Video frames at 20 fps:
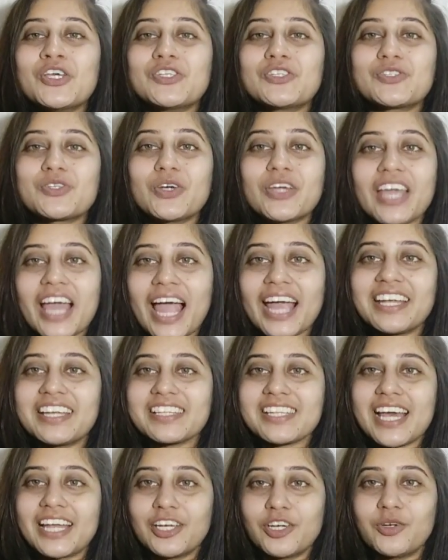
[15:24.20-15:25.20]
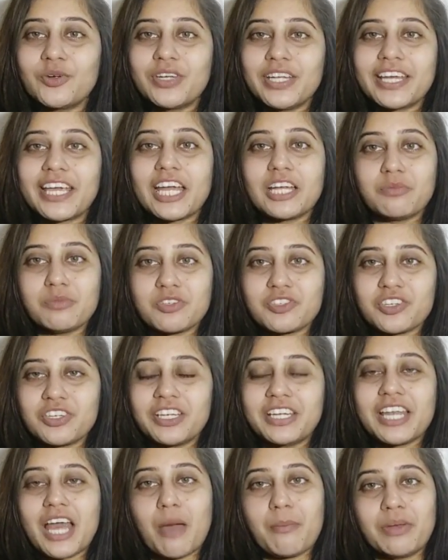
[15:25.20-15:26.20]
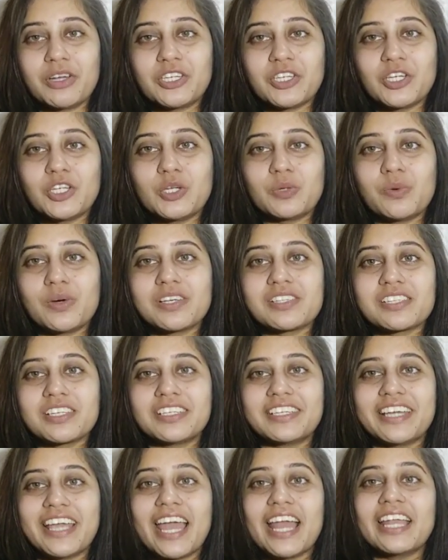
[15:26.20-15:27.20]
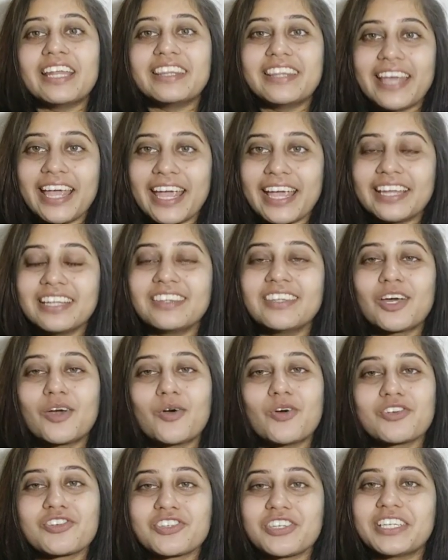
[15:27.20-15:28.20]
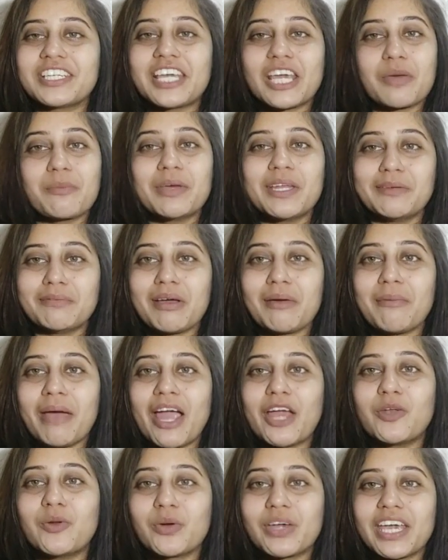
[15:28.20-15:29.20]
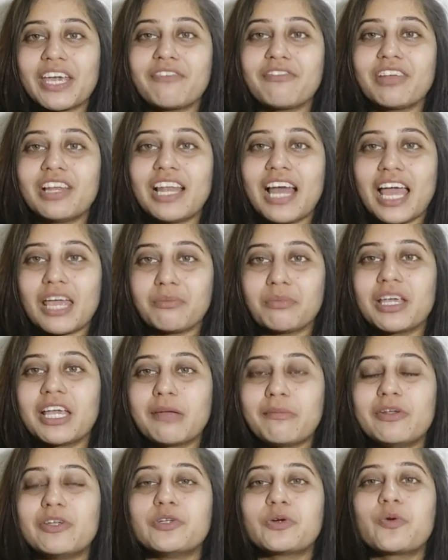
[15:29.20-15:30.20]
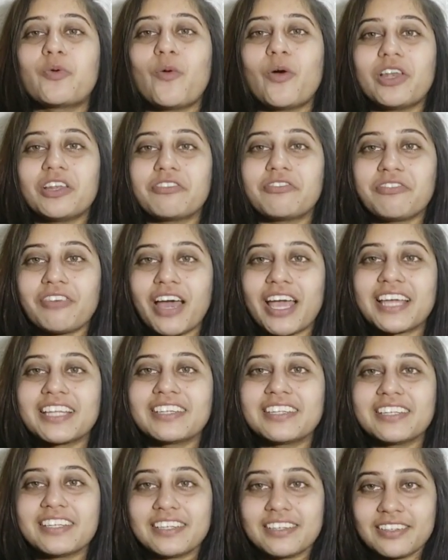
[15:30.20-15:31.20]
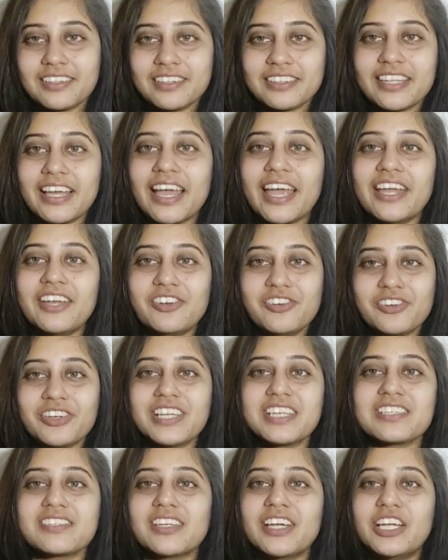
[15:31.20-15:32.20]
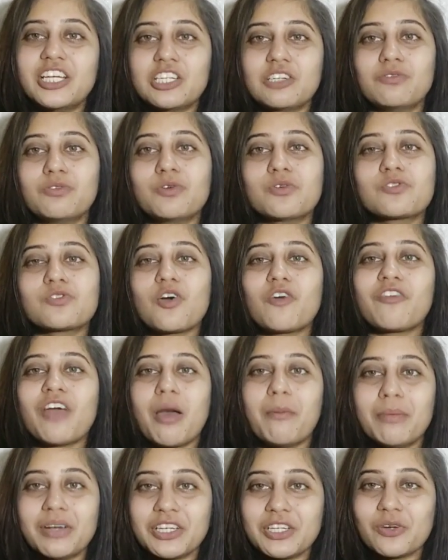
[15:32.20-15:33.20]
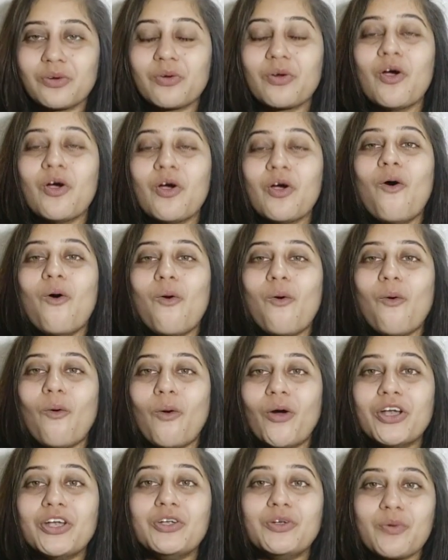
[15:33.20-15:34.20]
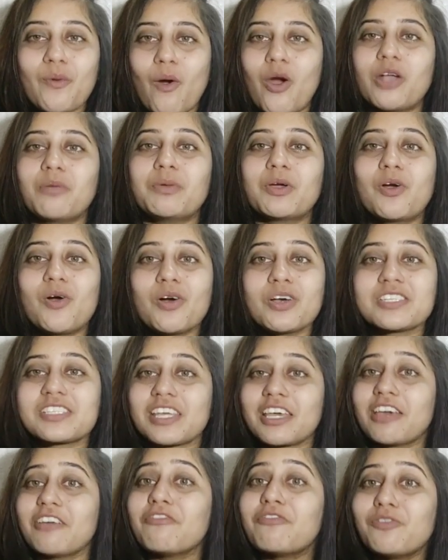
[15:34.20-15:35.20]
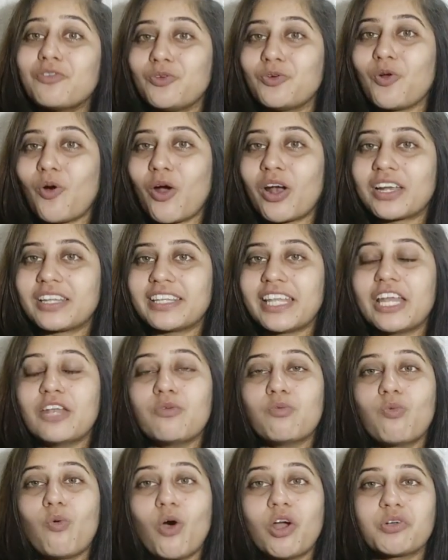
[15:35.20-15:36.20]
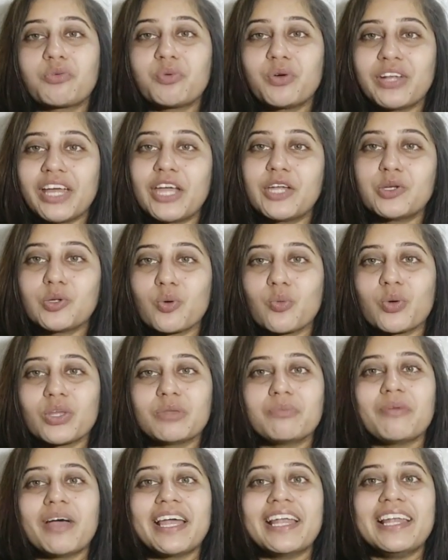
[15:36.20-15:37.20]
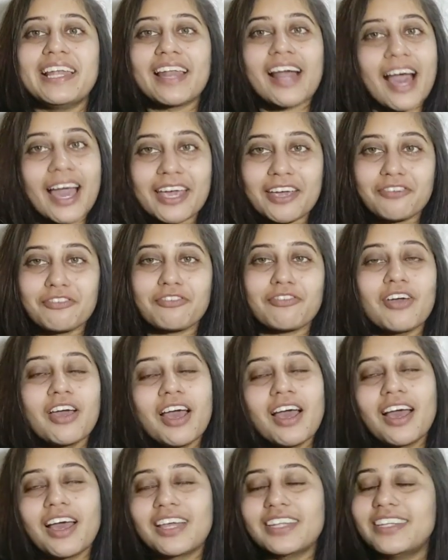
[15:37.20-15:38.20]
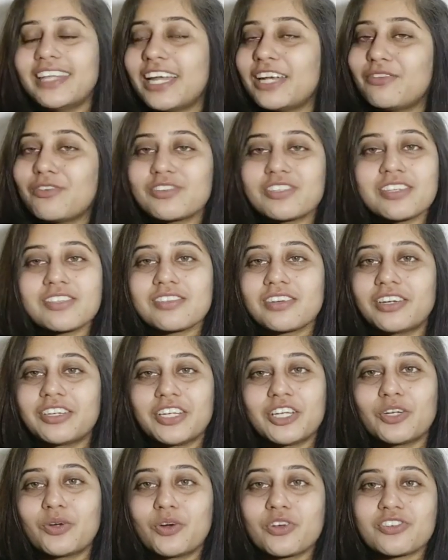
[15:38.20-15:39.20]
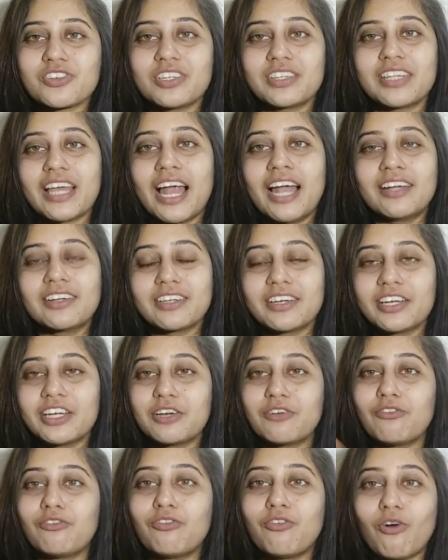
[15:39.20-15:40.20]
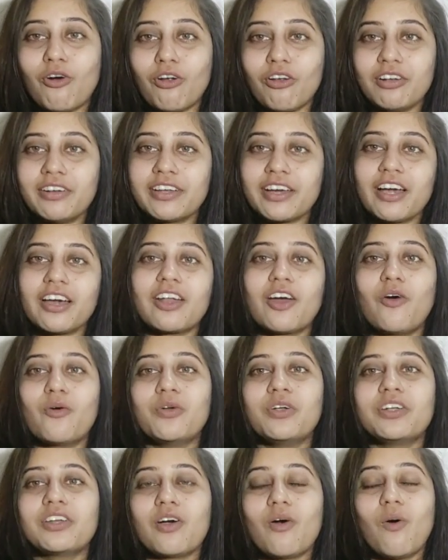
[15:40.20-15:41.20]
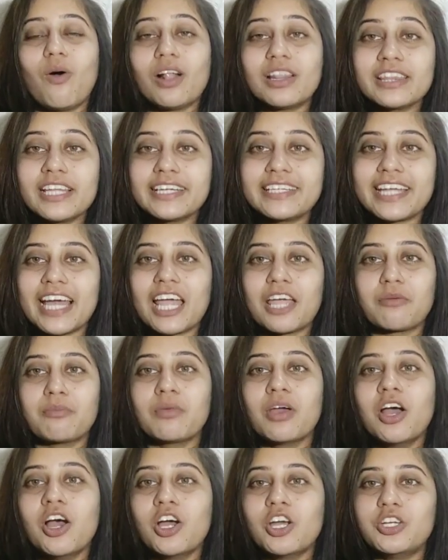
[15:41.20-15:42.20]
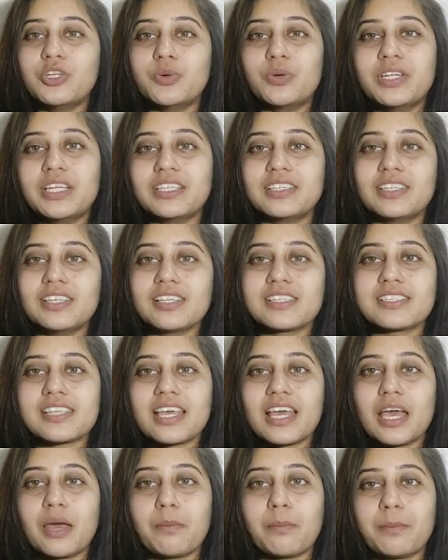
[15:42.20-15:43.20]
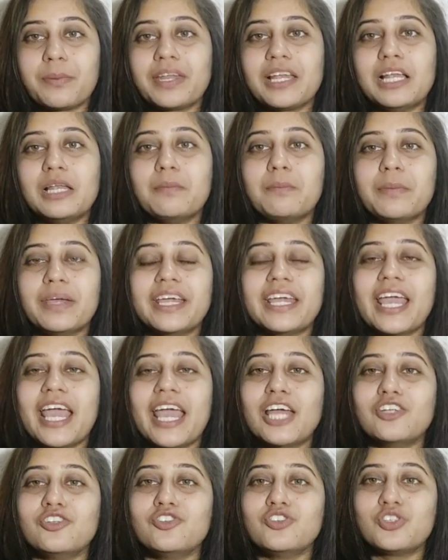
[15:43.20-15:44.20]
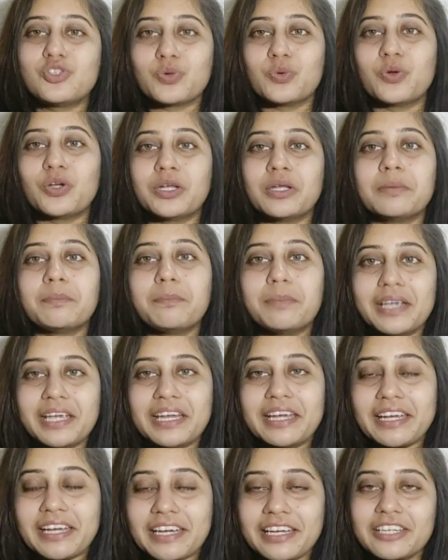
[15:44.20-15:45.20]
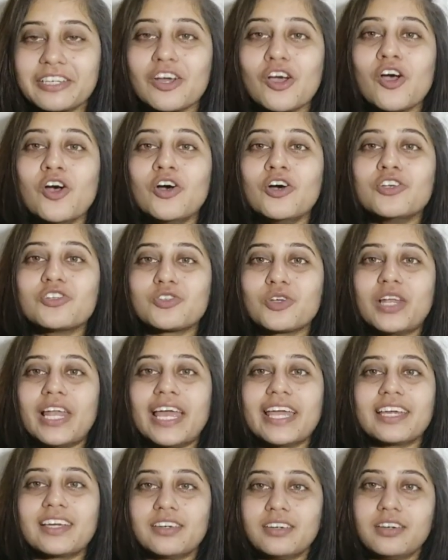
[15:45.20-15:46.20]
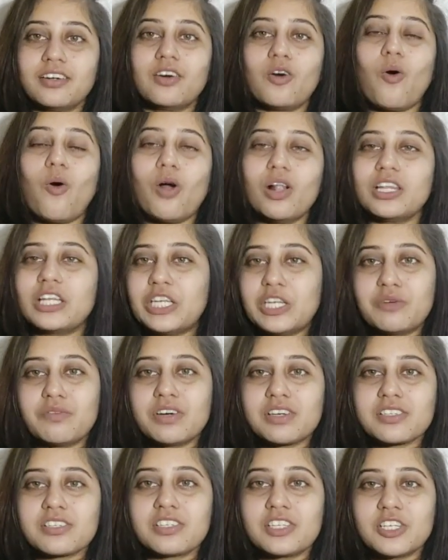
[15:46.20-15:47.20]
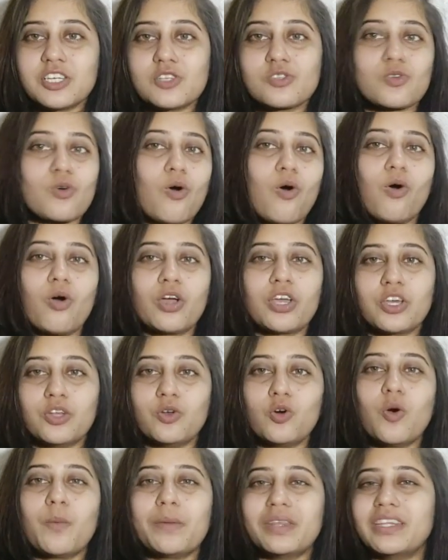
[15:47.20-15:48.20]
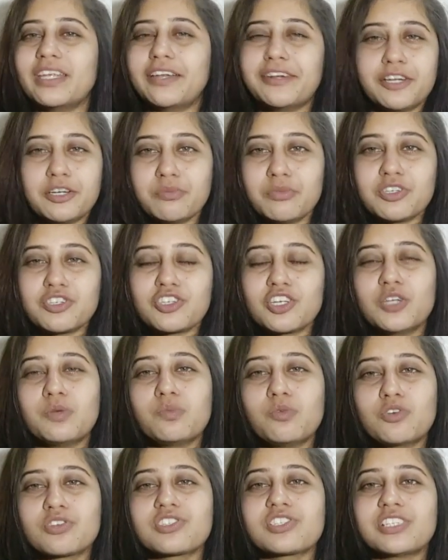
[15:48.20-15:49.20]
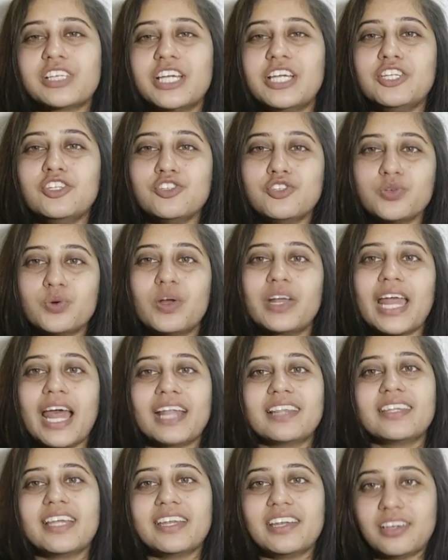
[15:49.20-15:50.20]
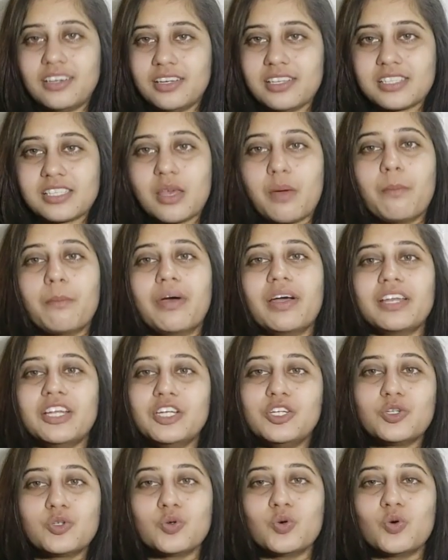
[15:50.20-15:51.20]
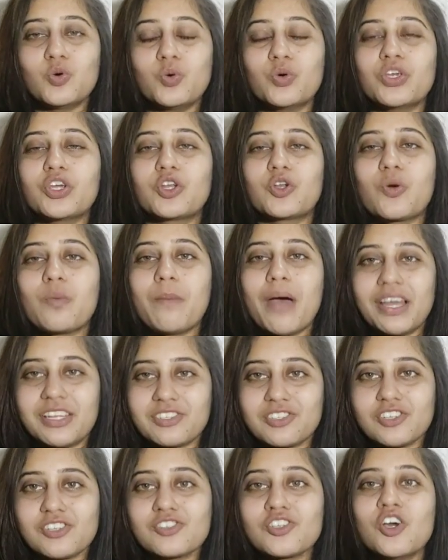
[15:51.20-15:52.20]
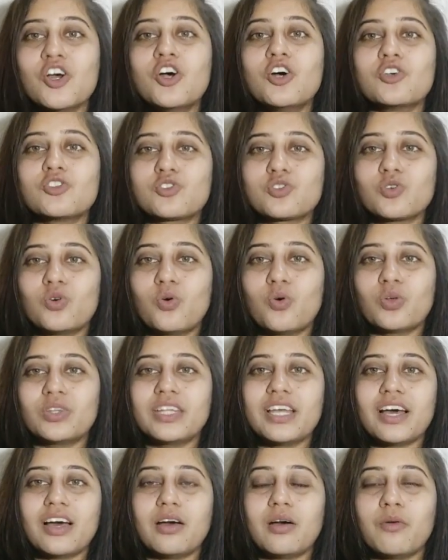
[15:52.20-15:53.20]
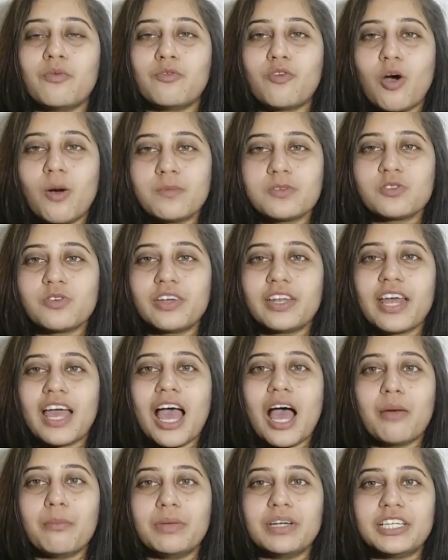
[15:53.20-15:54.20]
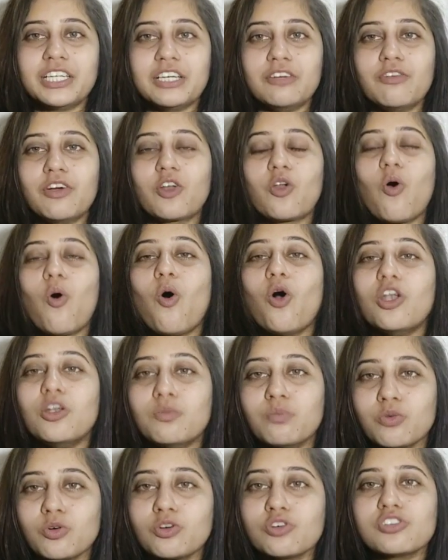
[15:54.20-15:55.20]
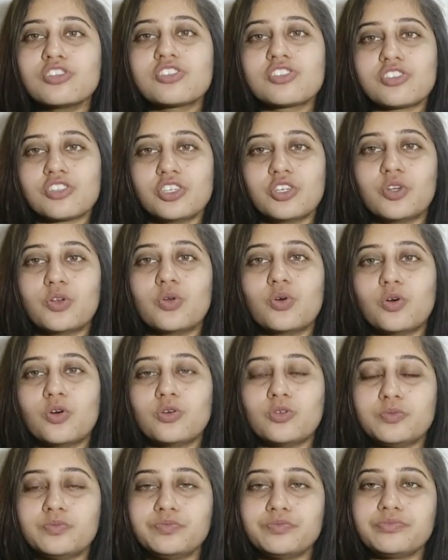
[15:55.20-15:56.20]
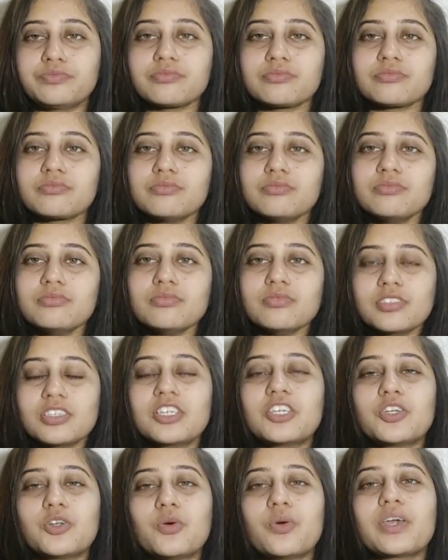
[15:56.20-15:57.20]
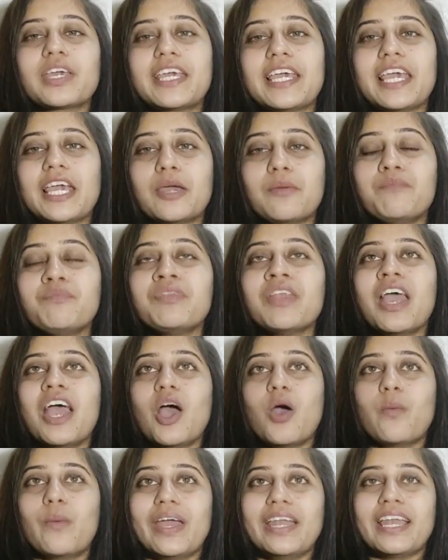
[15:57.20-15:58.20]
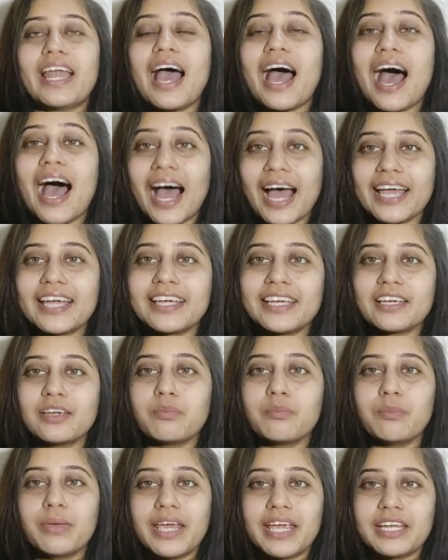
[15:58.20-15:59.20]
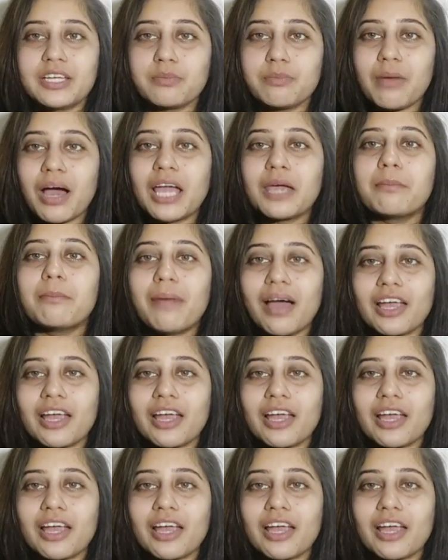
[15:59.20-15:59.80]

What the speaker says: So yeah, I decided to take admission in Amity University, and then the question came in my mind, okay, will I be able to qualify the entrance, the interviews of Amity or not? Because if not, then what would I do with my life? That was a certain question that revolved around all the time during this April, May and June period. So like all the universities open their admission mostly in June and then in December in two batches. So the forms were Amity were almost came when I made my